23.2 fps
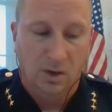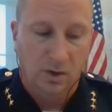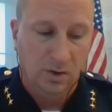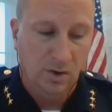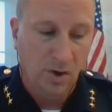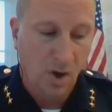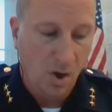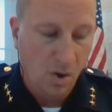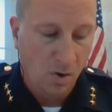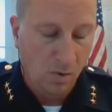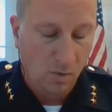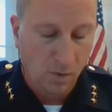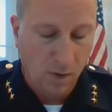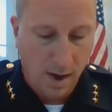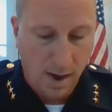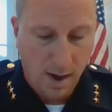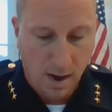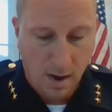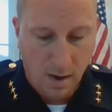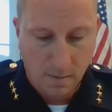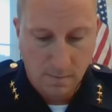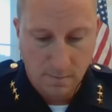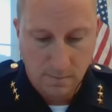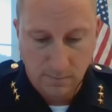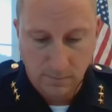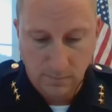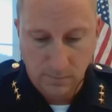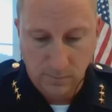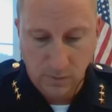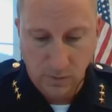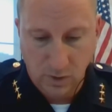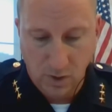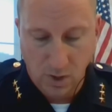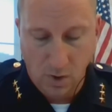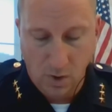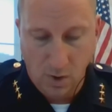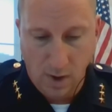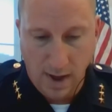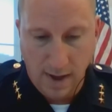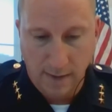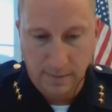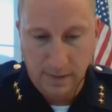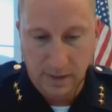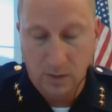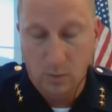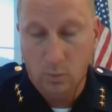No, um, you know,
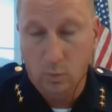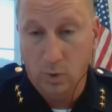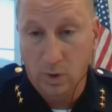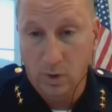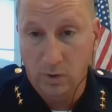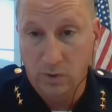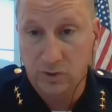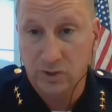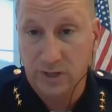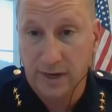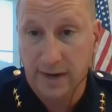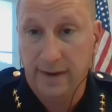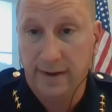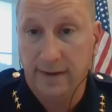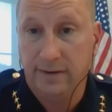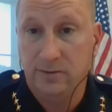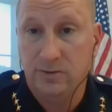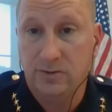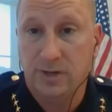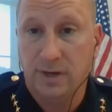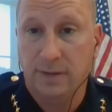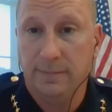I mean, it will change.